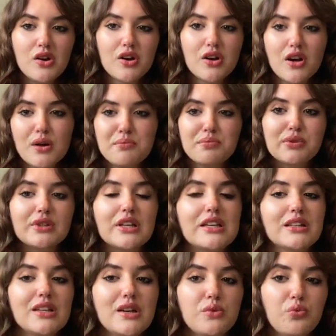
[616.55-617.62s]

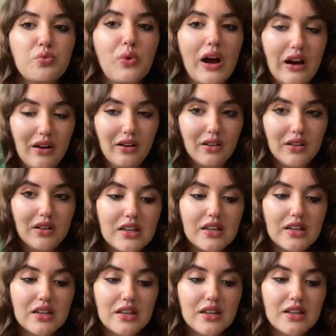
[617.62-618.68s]
completely well.
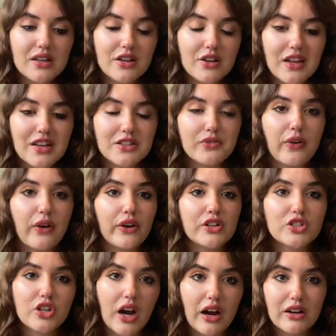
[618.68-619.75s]
He is very
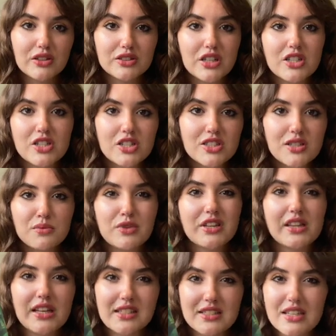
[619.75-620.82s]
childish in some of the
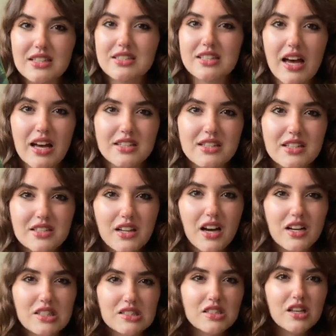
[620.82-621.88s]
things he says and
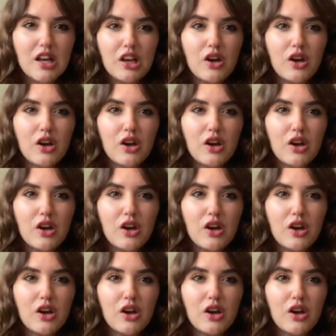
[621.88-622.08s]
does,